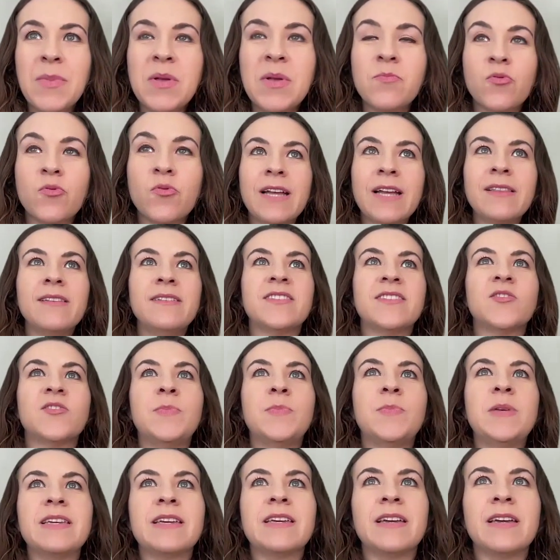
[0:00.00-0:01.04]
Broadly
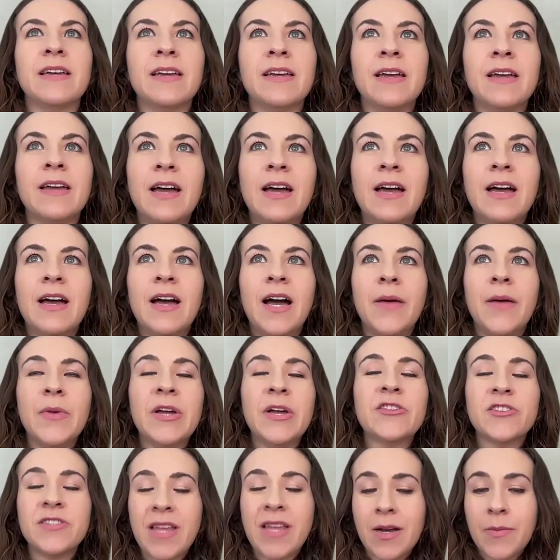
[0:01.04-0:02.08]
speaking, I
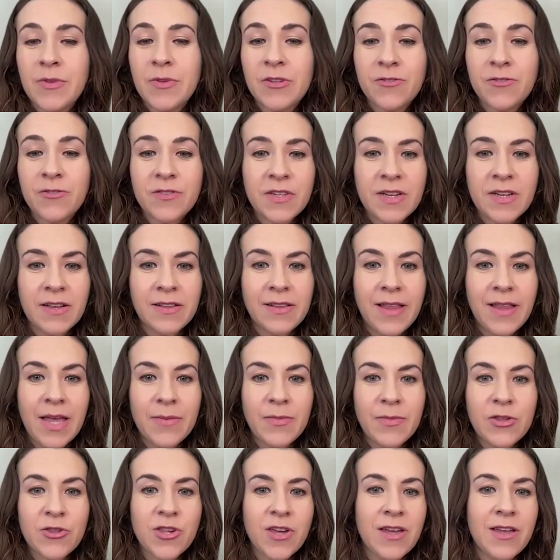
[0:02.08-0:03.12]
mentioned that I'm interested in
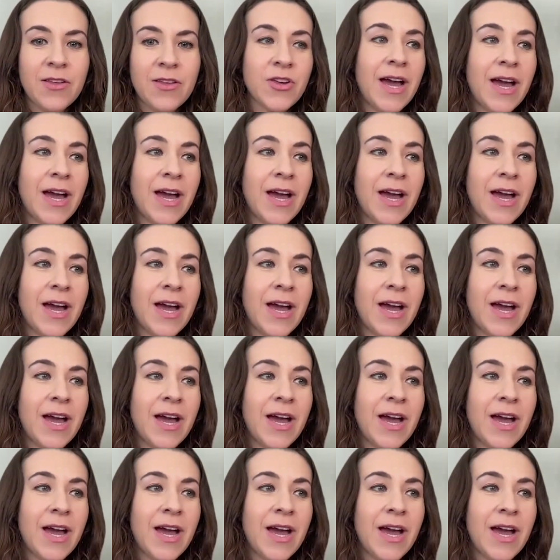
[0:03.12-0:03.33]
climate change.